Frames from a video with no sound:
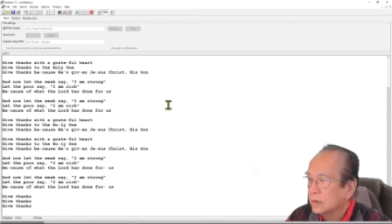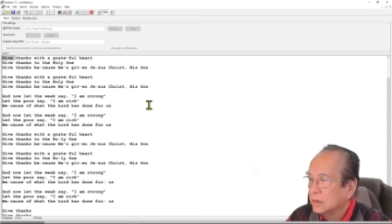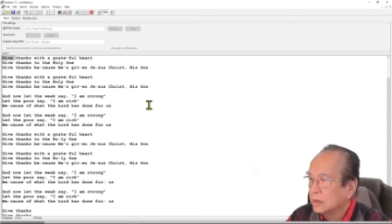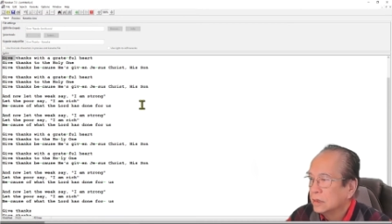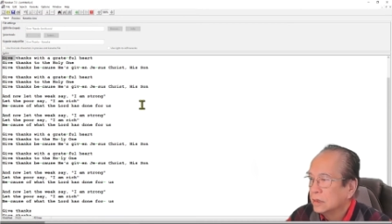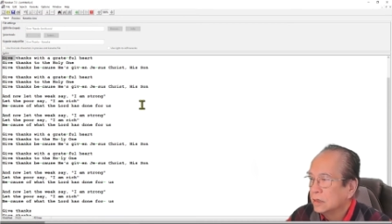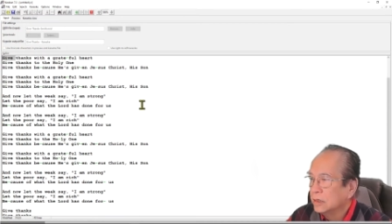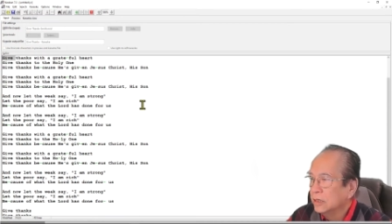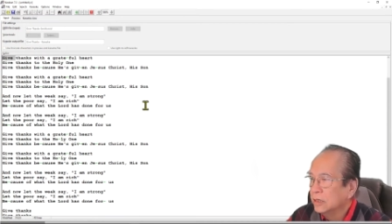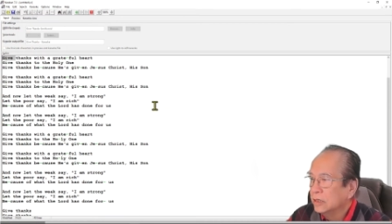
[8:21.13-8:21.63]

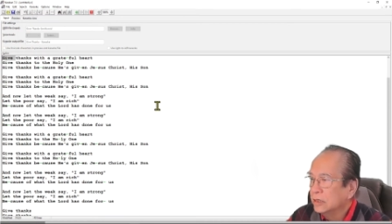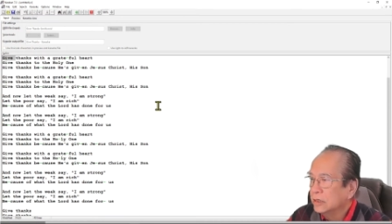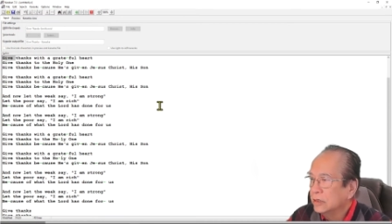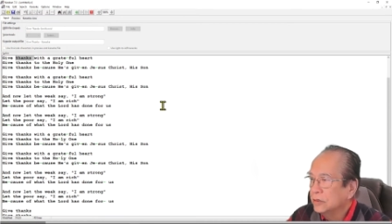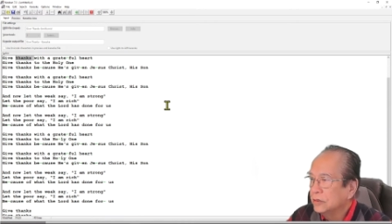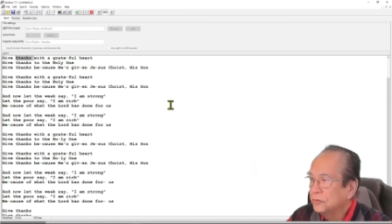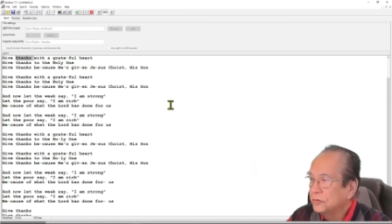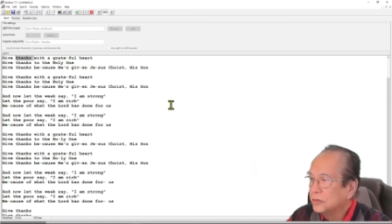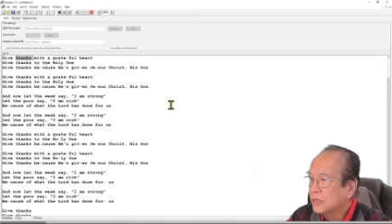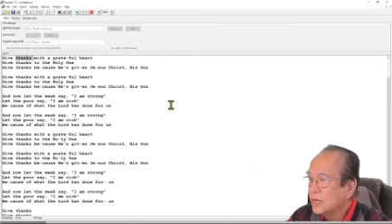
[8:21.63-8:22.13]
Give
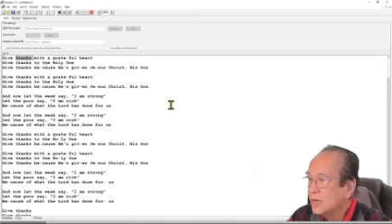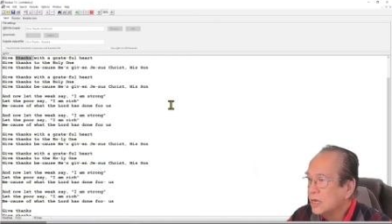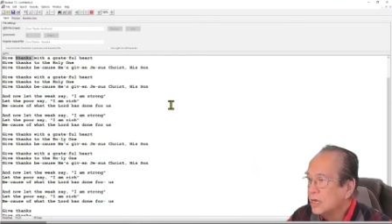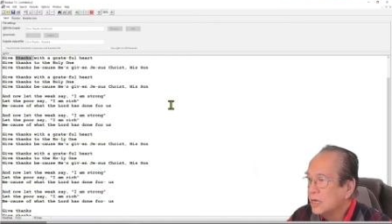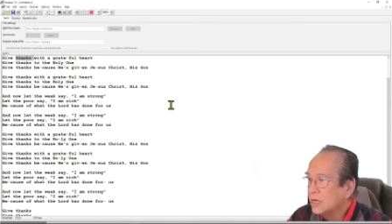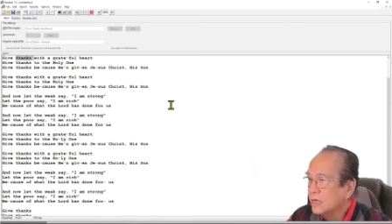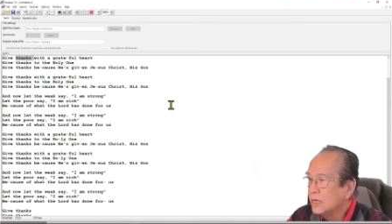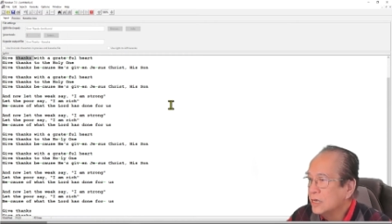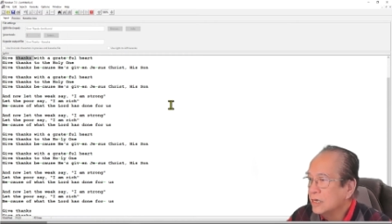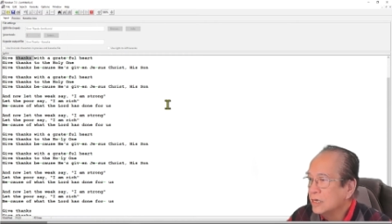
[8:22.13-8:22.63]

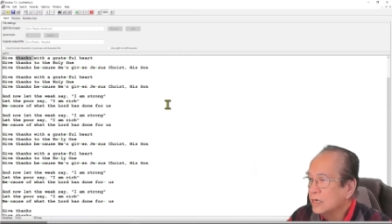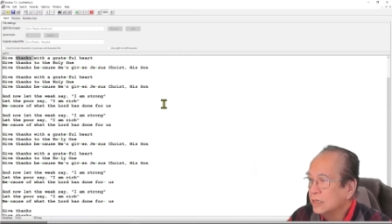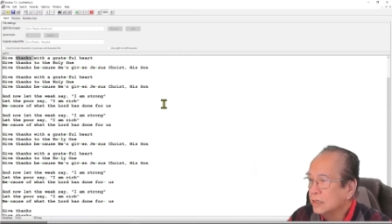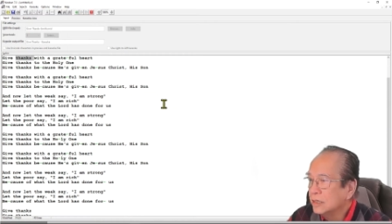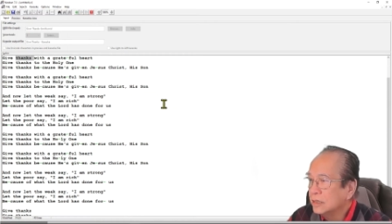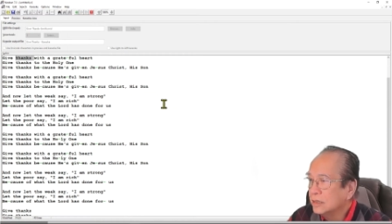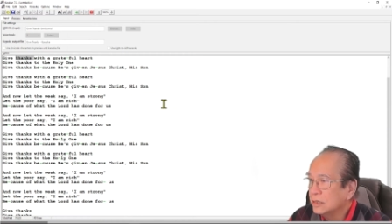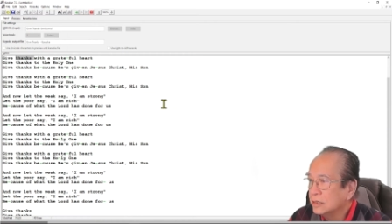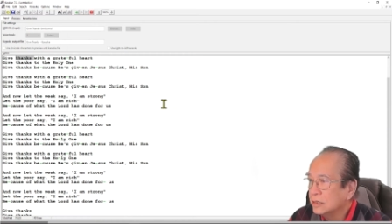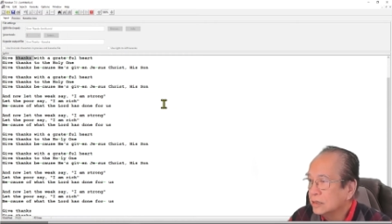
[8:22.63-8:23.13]

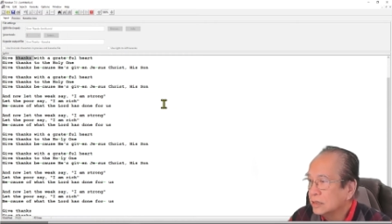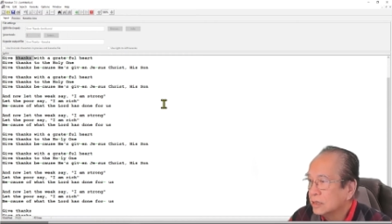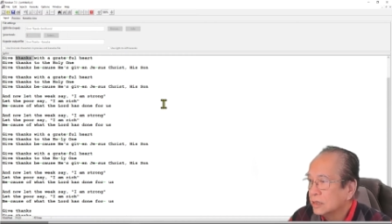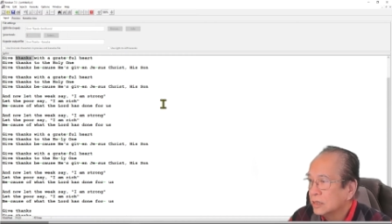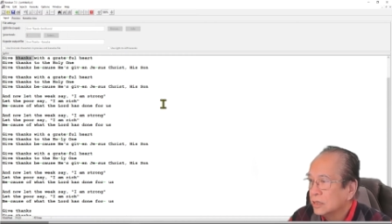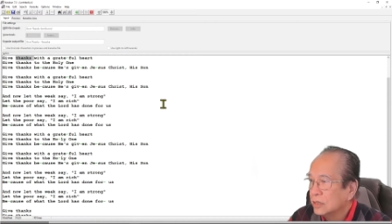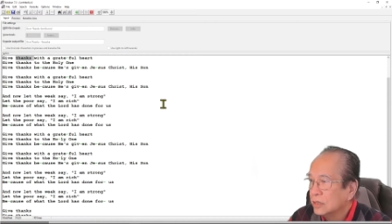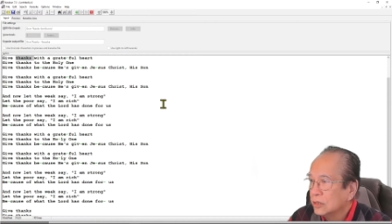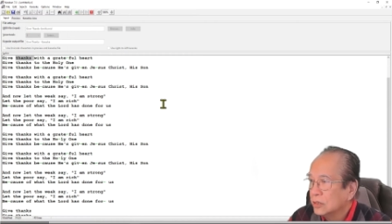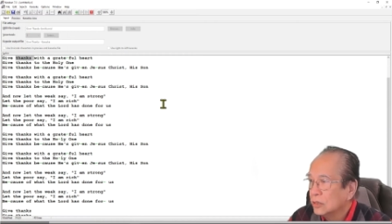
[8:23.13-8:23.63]
thanks
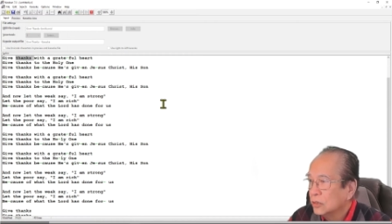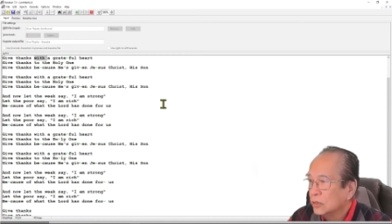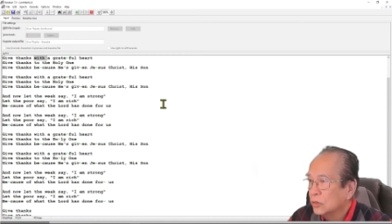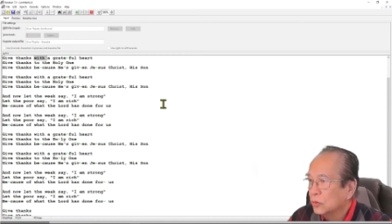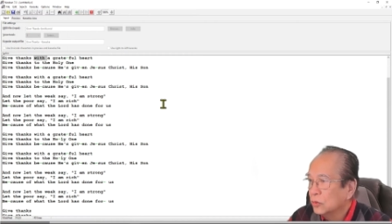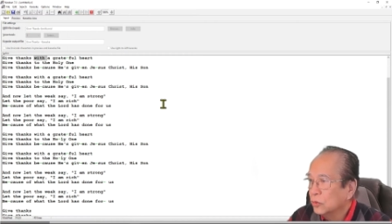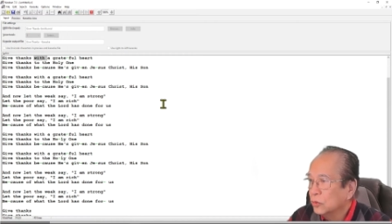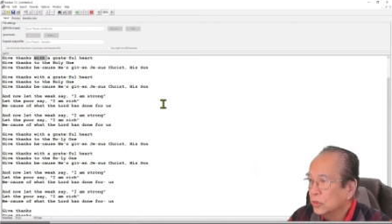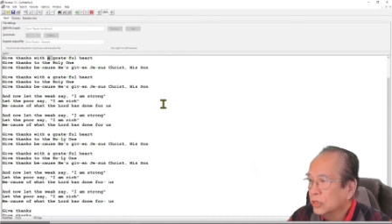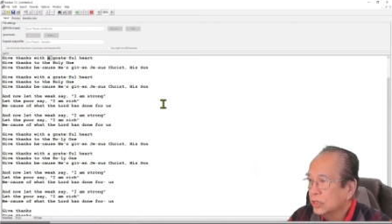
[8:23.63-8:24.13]

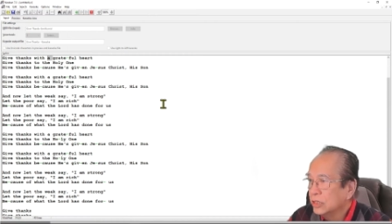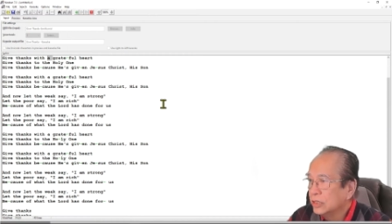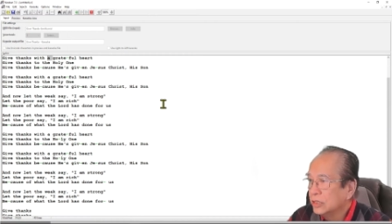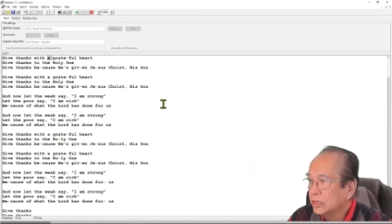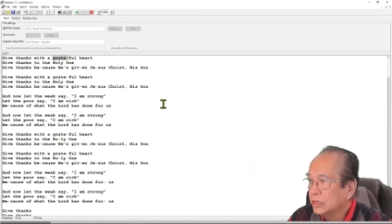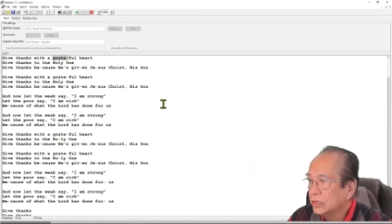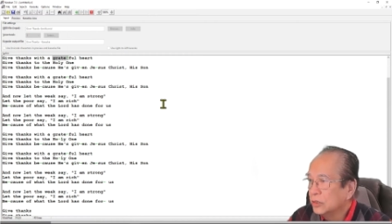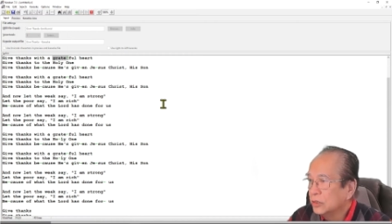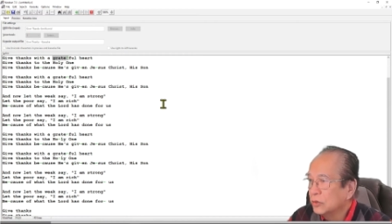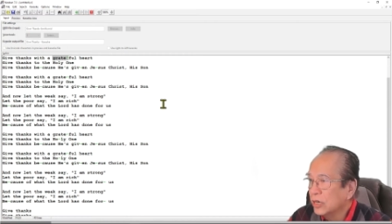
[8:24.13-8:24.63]
with a
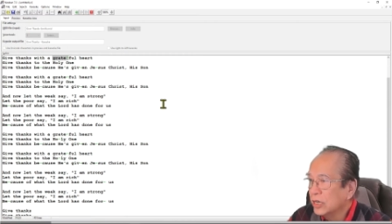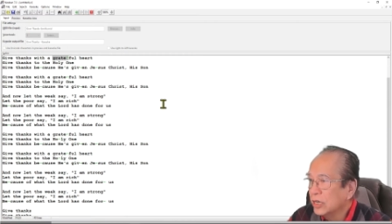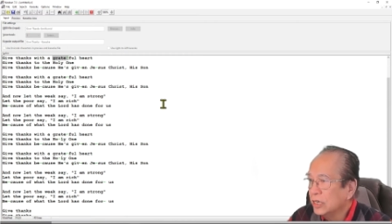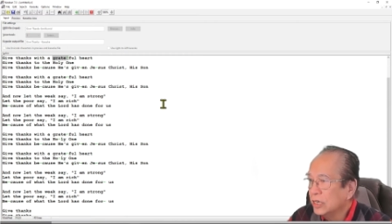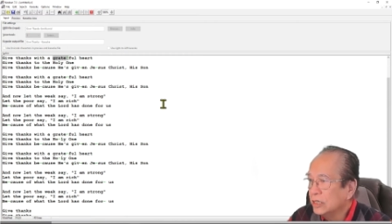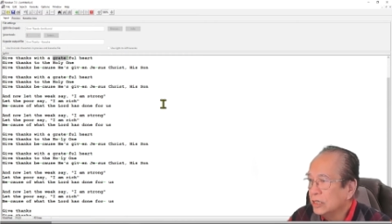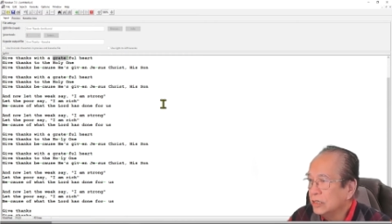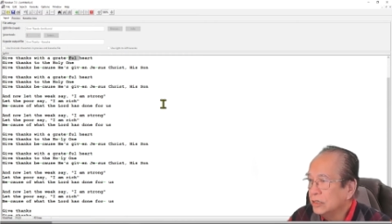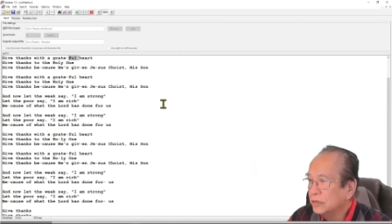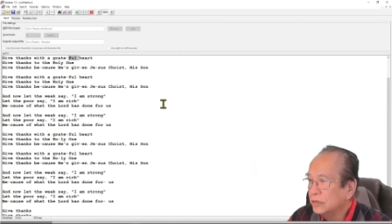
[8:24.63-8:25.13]

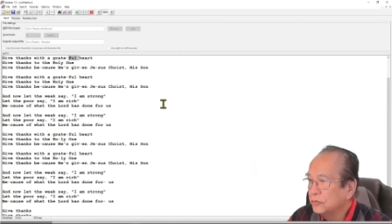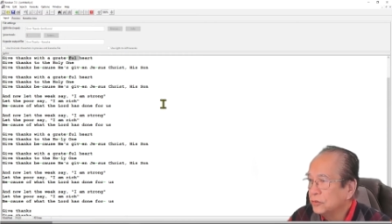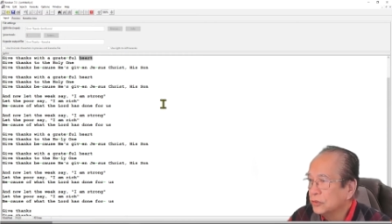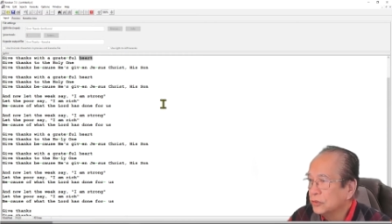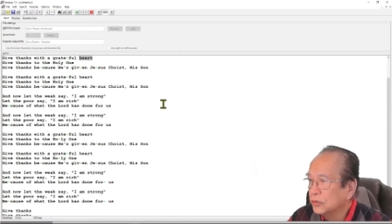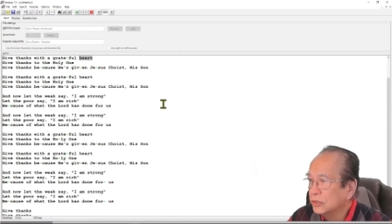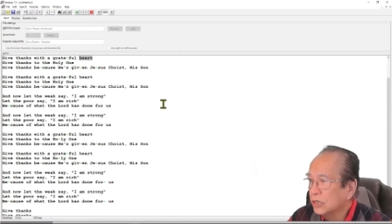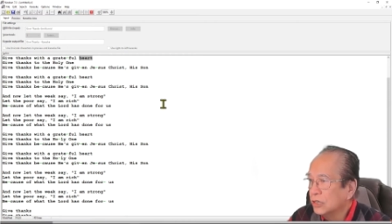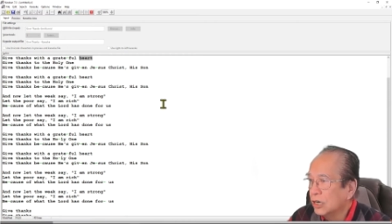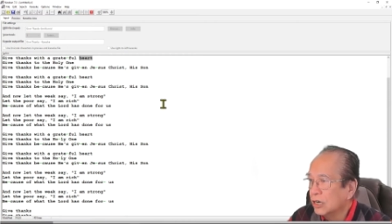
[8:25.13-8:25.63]

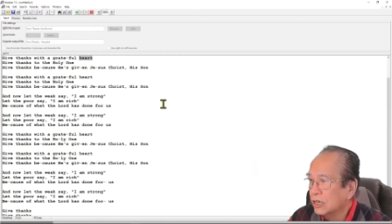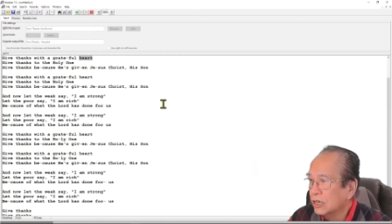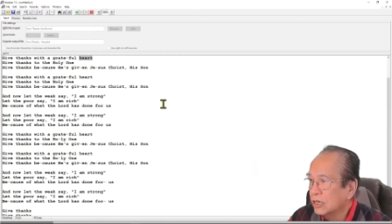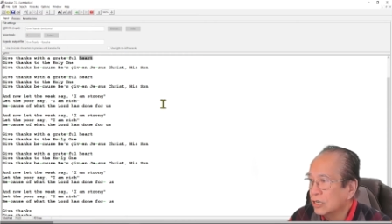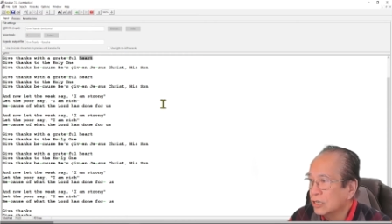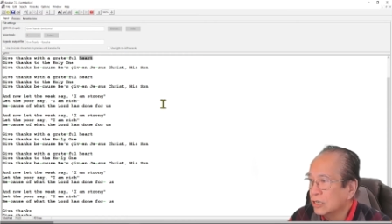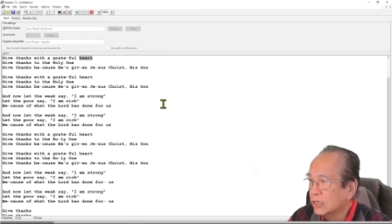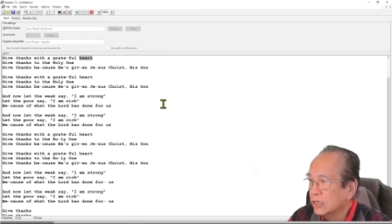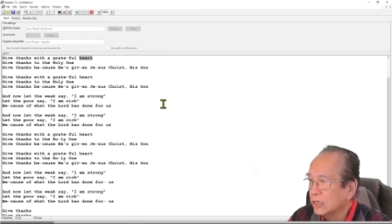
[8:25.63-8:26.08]
grateful heart.